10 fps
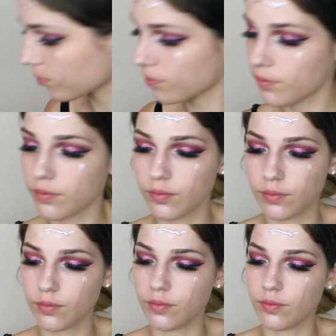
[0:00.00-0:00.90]
Again,
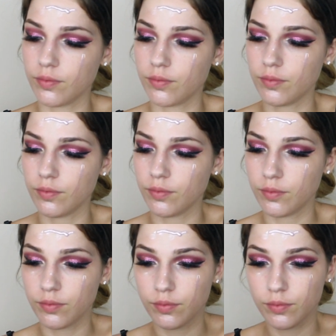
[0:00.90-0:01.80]
sorry that some
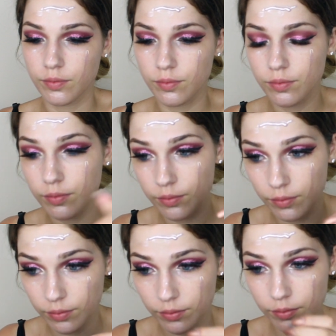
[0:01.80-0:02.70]
scene
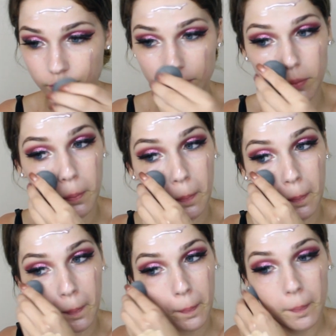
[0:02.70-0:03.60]
clips were
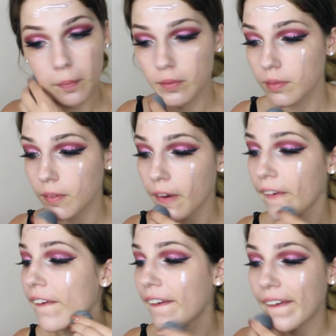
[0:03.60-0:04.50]
deleted and you
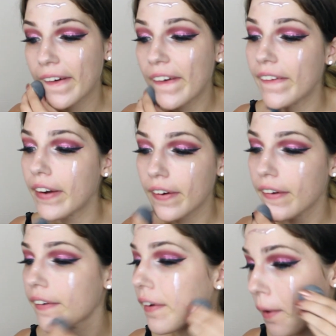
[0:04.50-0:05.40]
only saw it
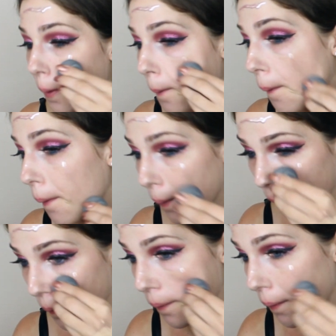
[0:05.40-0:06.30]
it just
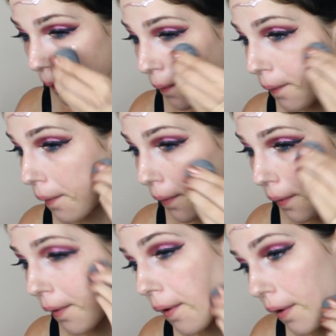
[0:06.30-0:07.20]
magically came on
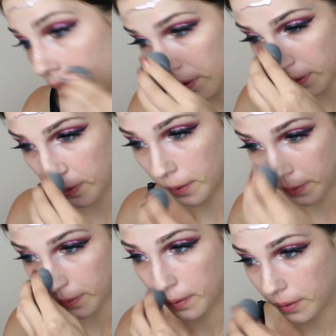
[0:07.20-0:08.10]
again.
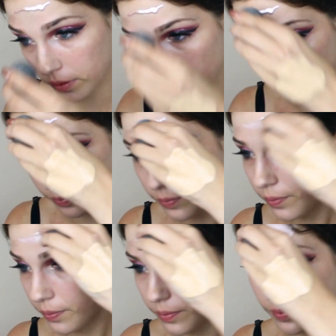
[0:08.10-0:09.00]
Getting used to
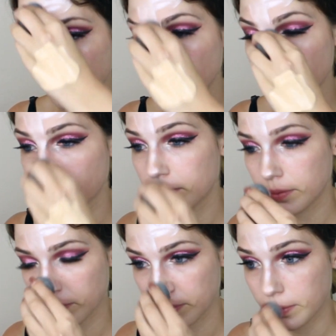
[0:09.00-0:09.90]
iMovie, trying to figure out how
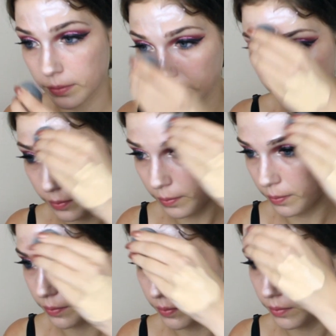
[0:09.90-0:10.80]
to work it, and I
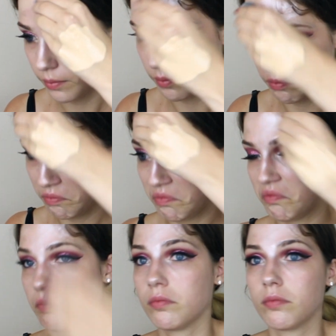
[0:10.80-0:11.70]
promise you I will get
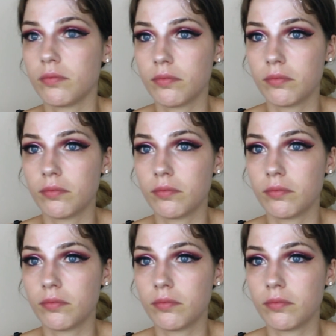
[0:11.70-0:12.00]
better.